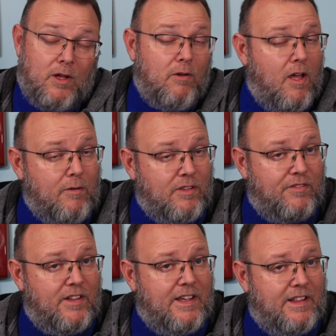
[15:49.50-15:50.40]
along with
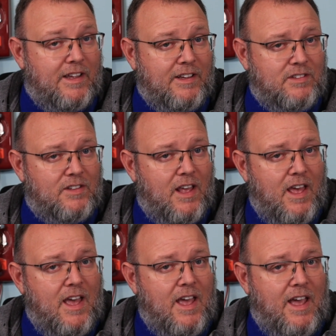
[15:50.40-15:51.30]
affiliate links
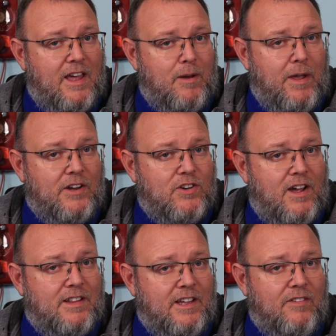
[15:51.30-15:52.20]
and a
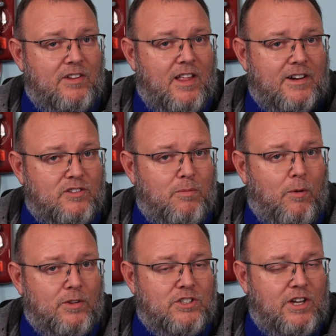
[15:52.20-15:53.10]
Patreon link if you'd like to
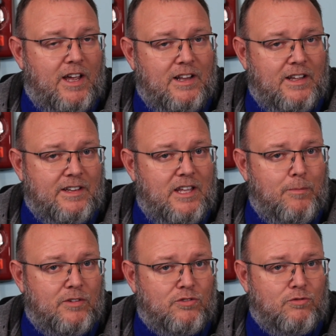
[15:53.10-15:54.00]
support the channel and
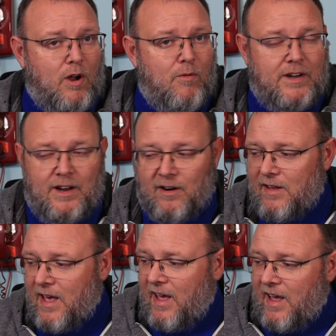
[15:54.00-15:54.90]
keep us growing here.
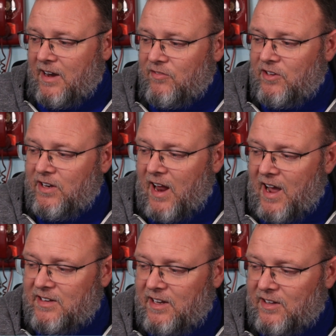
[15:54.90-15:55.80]
And if you need
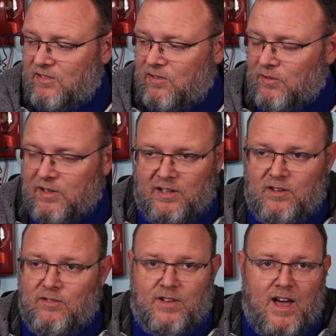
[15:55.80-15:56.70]
IT consulting,
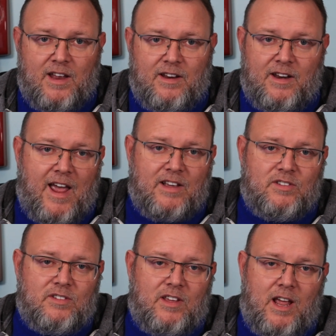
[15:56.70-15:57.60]
you've got an
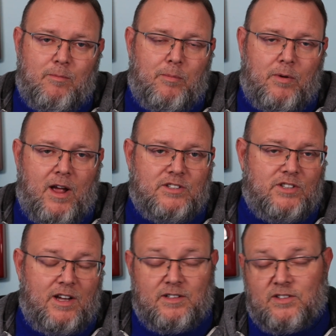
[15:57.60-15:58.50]
Axis camera
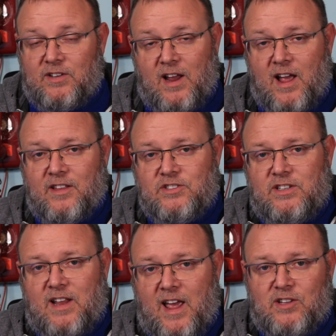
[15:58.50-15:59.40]
project, a Synology NAS